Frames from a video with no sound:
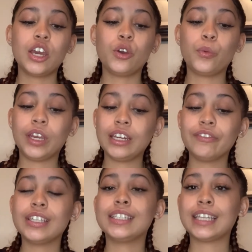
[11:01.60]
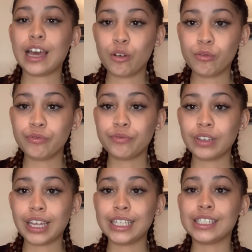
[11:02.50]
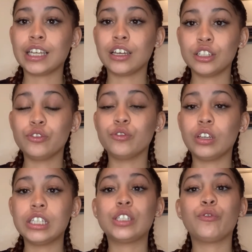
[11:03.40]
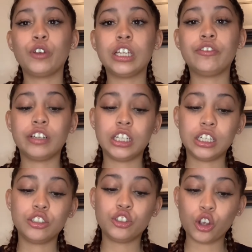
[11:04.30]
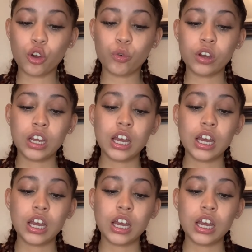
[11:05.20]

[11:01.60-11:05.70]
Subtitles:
Queen of the South is it's a really, really good show.